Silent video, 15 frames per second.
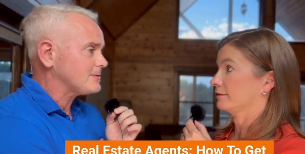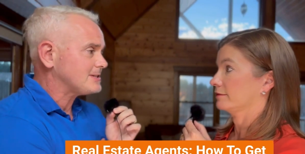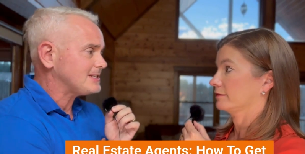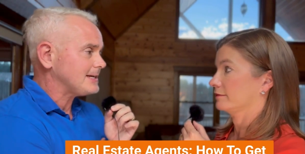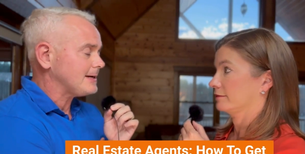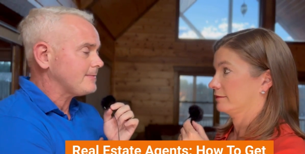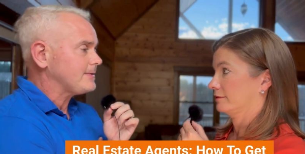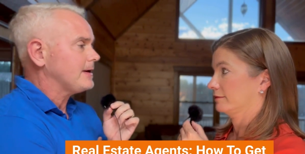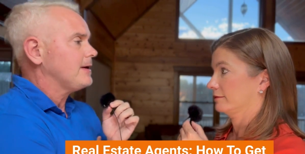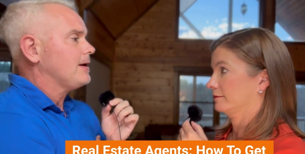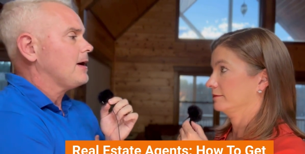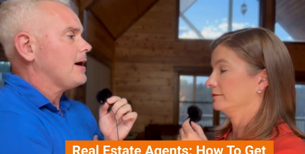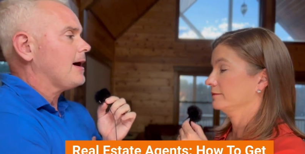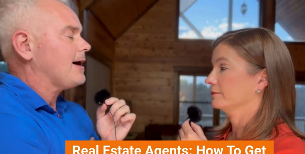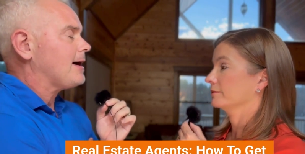
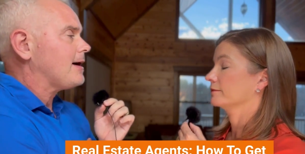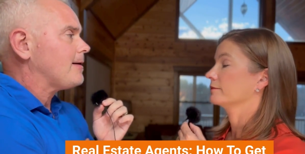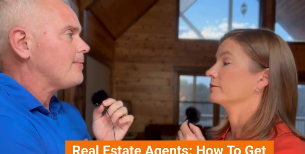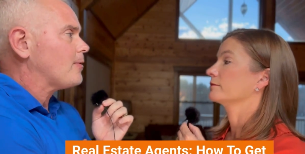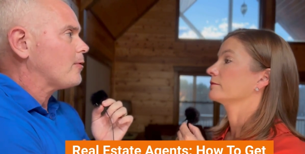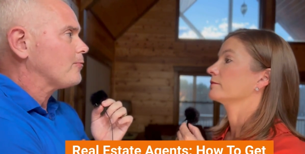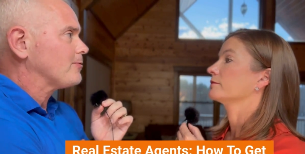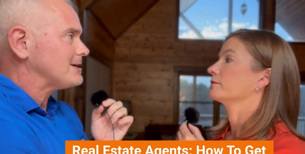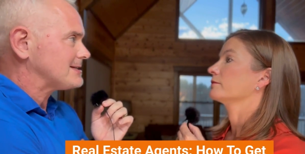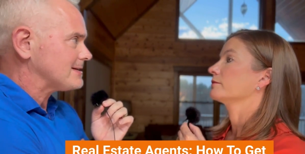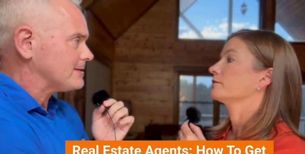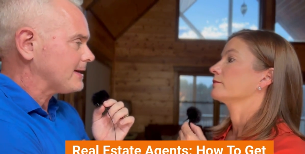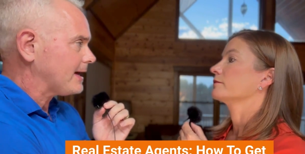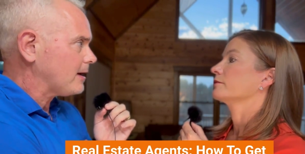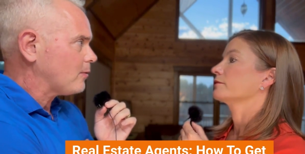Speaker 1: Three, two, one, and
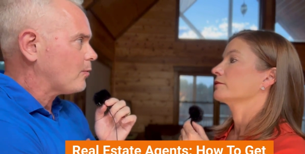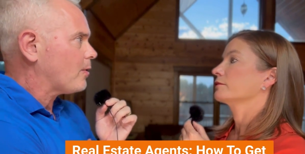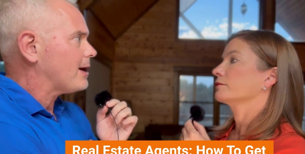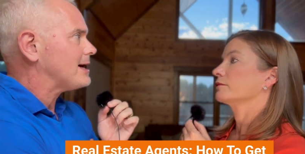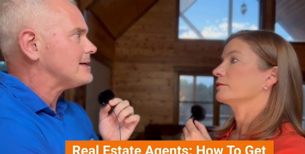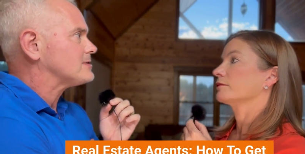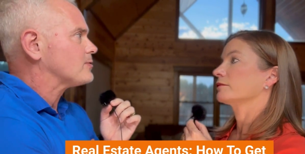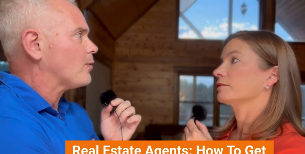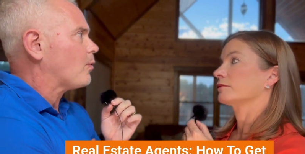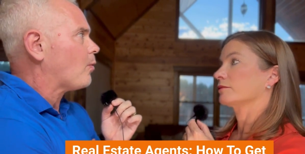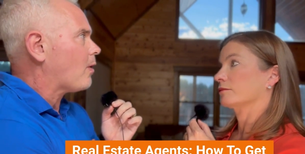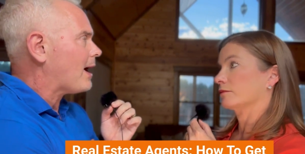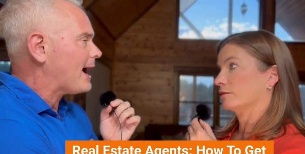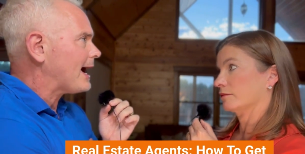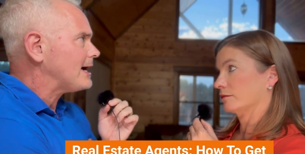we are back.
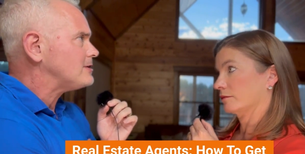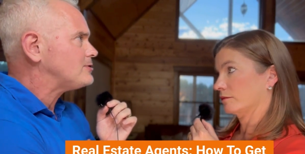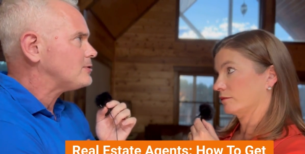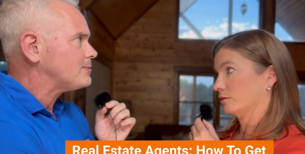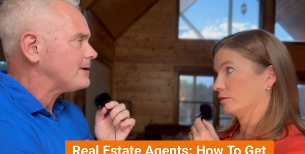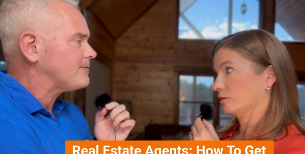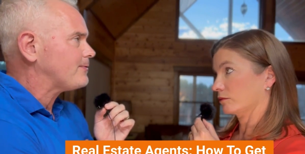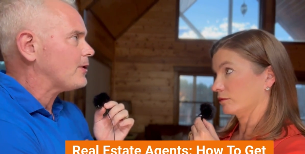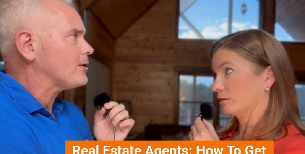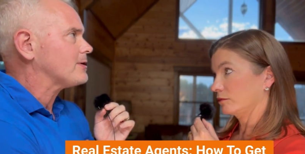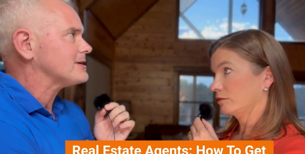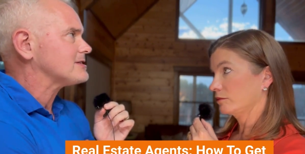And we are picking up